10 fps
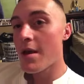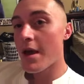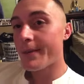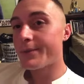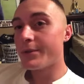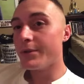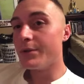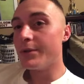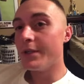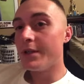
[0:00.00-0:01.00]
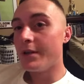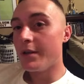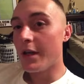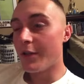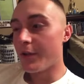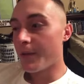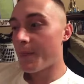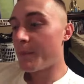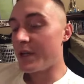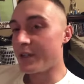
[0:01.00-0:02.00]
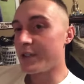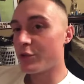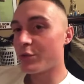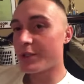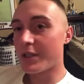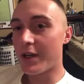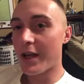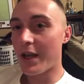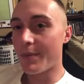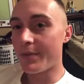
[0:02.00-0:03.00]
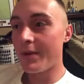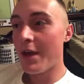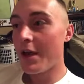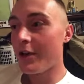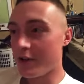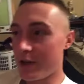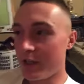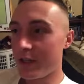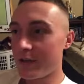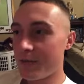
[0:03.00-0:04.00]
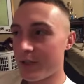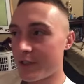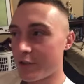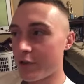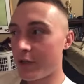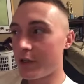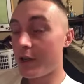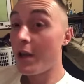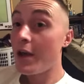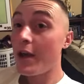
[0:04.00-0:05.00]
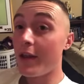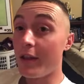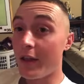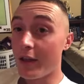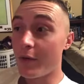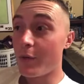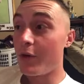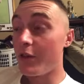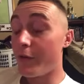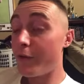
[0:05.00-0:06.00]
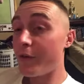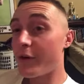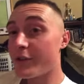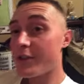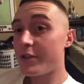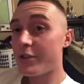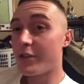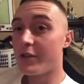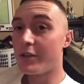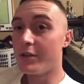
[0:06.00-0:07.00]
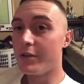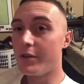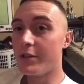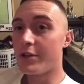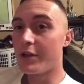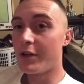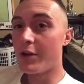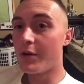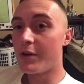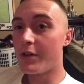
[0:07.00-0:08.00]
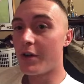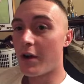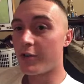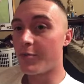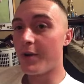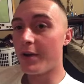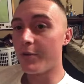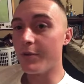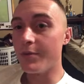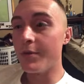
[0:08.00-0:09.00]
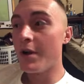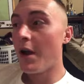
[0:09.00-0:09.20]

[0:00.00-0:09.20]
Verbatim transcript: Absolutely nothing. Because here's what's going to happen you're going to get to basic training, and like one of the first things you're going to do is you're going to go into the contraband room